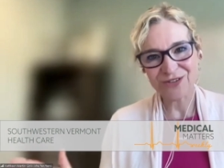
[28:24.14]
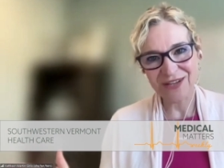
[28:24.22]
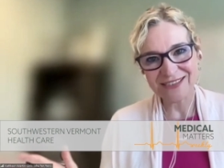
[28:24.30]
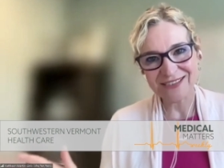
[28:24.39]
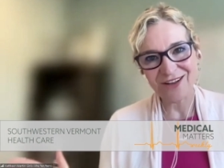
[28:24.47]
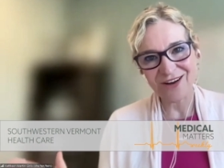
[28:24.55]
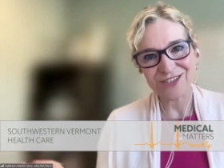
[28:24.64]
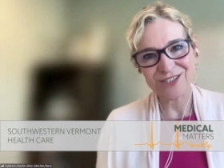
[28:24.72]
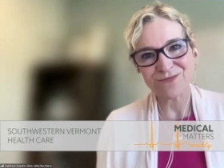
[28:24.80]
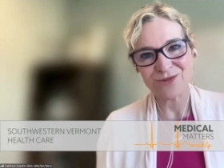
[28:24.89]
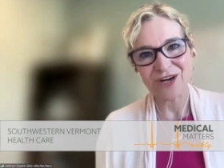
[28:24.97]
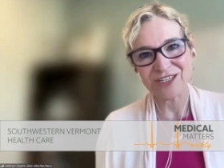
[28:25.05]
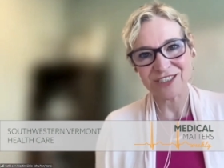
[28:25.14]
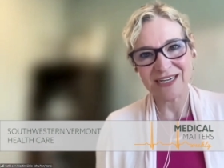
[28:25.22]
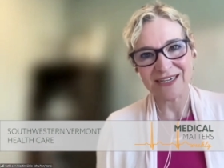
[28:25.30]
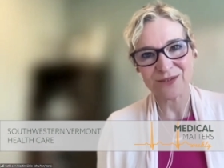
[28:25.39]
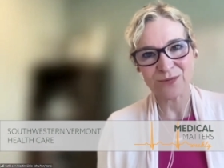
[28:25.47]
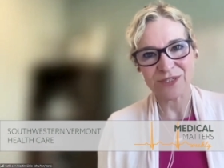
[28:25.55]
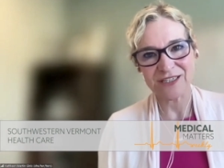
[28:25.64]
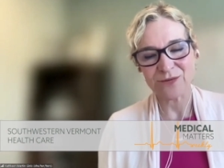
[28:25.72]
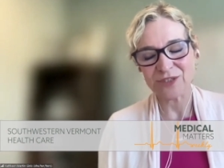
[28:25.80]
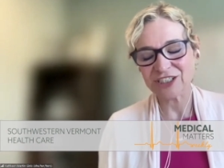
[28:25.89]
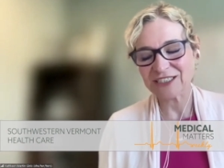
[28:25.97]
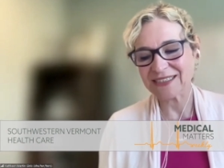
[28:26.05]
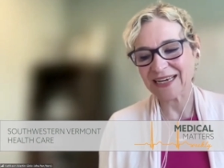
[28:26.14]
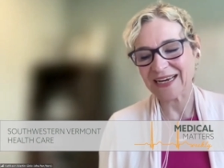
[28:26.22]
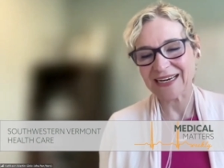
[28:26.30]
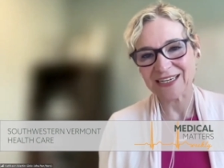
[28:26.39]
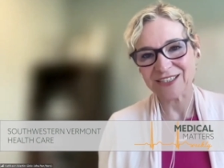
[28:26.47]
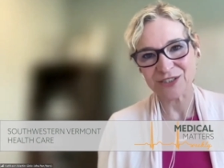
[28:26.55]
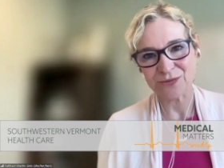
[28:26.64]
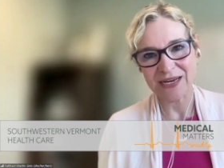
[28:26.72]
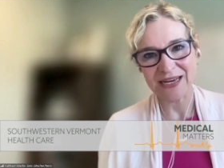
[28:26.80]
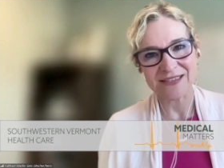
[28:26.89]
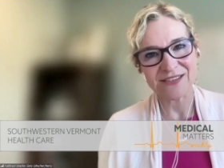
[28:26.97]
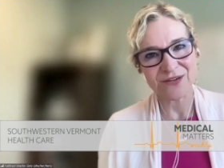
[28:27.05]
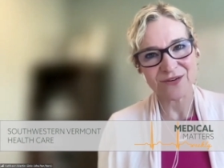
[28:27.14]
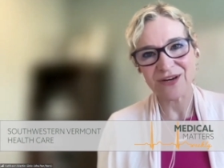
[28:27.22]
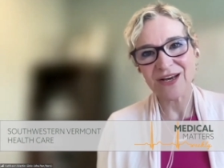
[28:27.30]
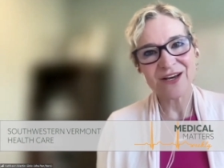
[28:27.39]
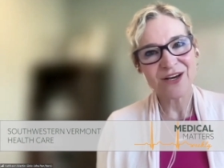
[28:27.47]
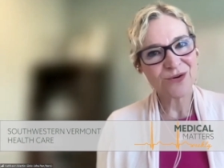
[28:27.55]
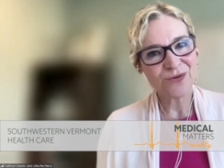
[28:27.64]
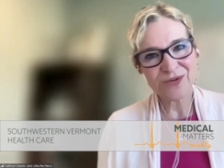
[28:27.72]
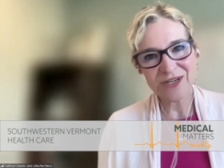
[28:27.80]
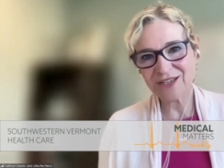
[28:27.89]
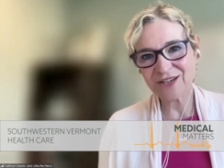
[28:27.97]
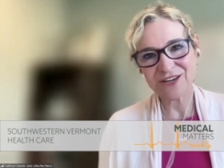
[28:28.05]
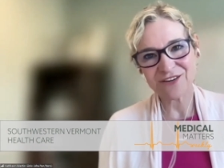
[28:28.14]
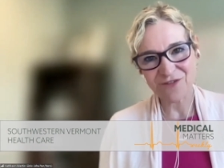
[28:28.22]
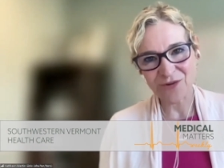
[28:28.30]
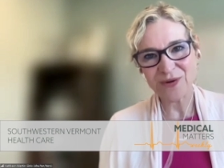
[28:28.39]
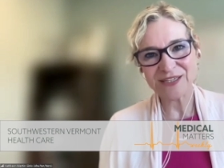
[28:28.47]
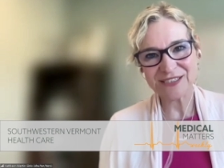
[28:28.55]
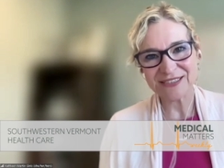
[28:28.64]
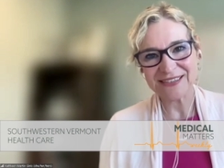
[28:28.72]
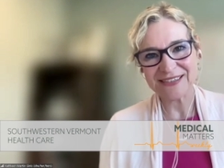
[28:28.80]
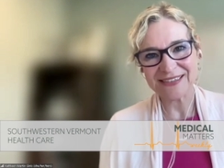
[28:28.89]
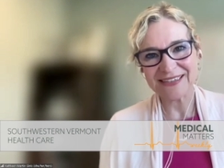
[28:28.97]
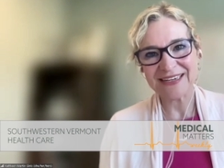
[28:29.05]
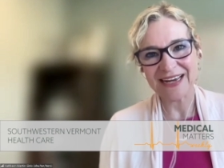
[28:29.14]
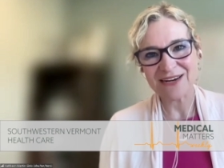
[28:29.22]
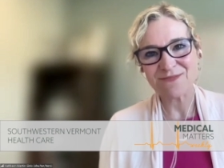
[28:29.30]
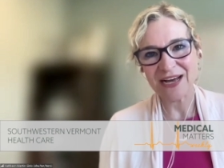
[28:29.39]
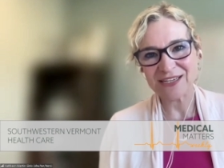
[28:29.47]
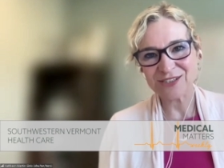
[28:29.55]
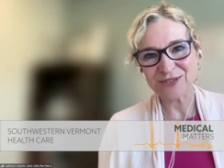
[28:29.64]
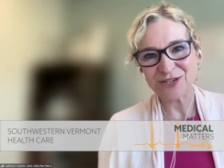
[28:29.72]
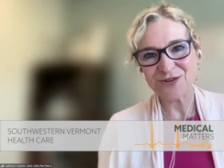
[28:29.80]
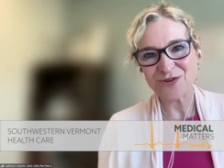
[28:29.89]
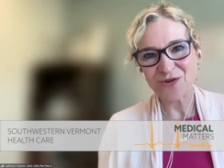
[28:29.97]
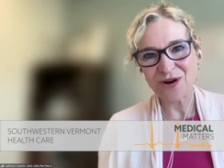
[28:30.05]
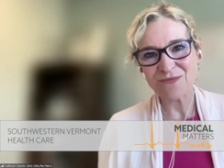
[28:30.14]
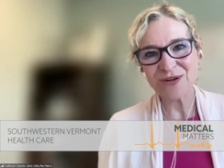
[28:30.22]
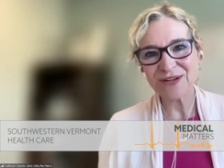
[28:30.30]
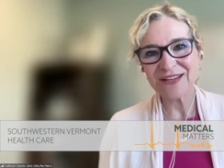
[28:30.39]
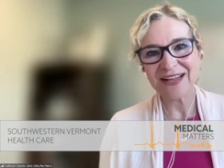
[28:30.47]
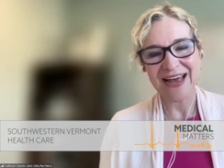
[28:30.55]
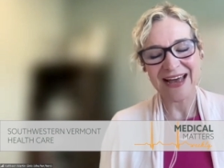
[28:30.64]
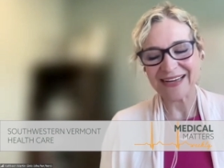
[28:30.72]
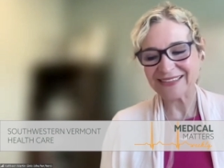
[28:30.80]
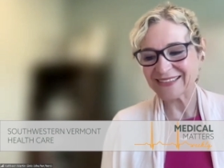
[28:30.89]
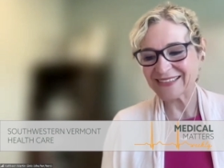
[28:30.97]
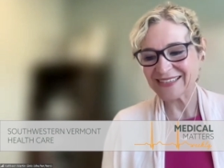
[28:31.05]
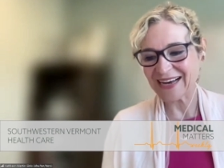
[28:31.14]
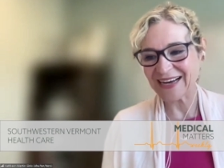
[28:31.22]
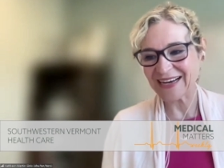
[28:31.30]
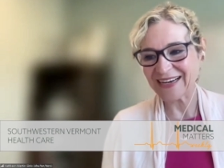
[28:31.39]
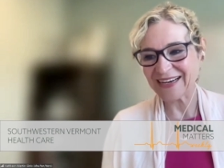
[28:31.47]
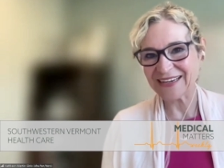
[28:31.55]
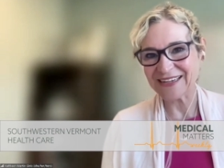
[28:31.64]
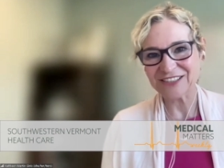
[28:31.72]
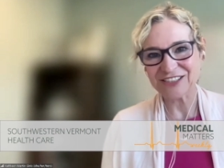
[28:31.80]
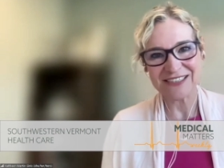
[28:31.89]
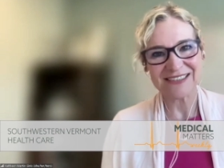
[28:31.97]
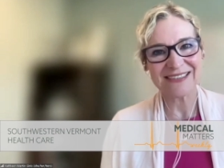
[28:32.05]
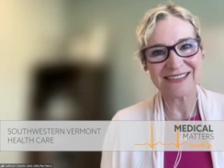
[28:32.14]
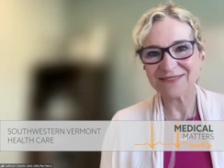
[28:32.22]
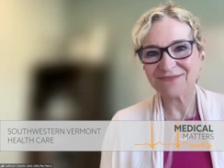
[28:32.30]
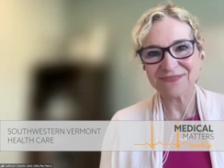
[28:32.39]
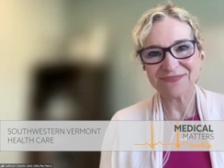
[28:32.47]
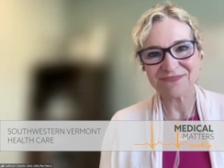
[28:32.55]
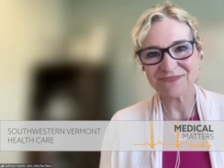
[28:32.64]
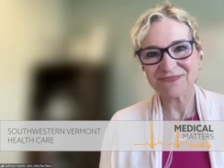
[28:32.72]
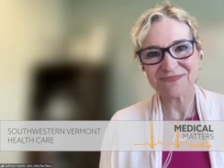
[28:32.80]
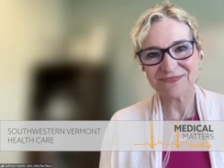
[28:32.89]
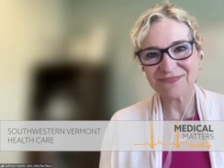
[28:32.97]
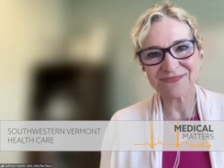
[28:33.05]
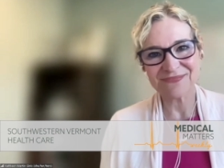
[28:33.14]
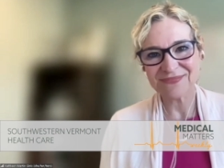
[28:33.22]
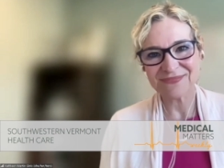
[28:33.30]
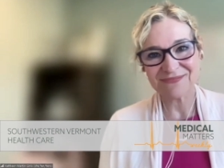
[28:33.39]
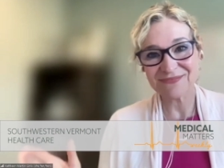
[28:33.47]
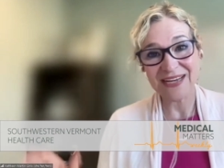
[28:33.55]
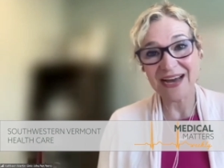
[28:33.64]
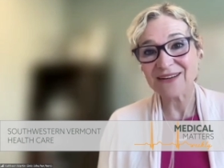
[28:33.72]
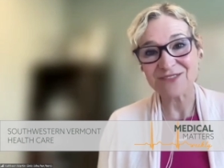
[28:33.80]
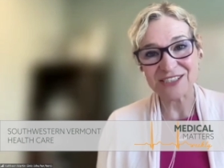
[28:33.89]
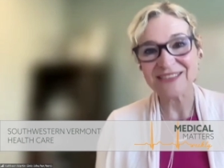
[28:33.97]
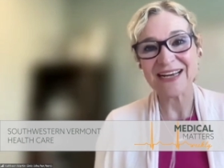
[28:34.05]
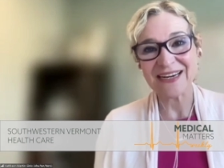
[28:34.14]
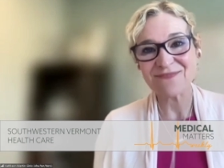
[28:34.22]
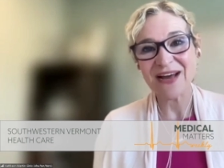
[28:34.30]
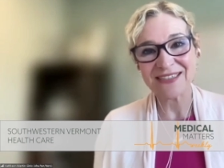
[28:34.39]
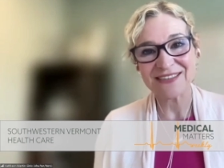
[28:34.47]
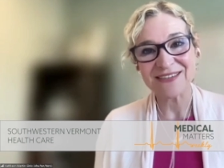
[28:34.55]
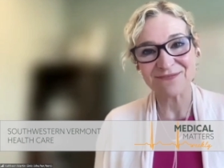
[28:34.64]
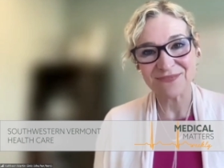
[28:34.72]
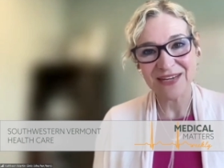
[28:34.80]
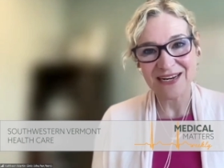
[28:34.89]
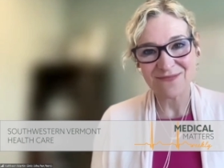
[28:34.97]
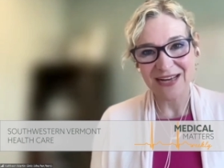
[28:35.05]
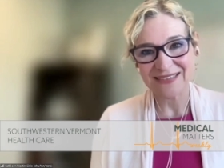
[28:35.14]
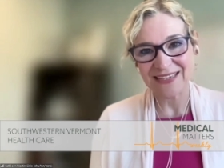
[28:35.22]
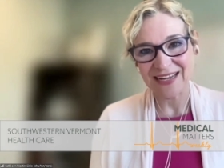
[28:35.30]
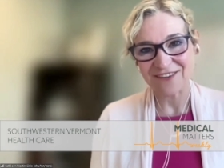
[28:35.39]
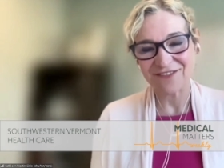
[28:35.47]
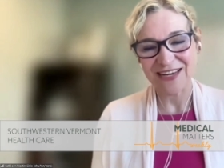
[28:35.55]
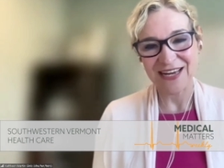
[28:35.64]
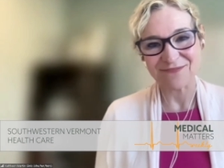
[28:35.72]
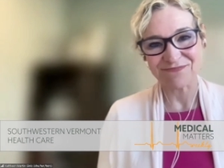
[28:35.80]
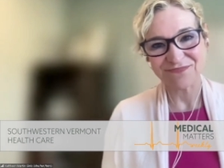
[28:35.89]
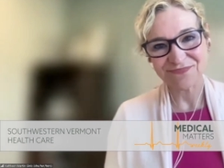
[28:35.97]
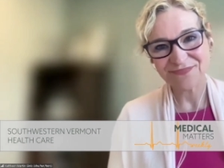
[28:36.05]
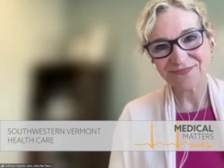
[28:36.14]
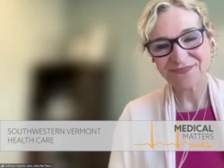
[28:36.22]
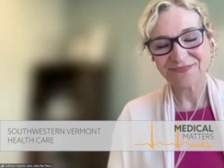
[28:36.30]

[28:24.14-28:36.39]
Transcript: So that's a long term project where we're just getting underway. So, really looking forward to getting back to a new normal and uh, just yeah, just getting back to getting back to life again.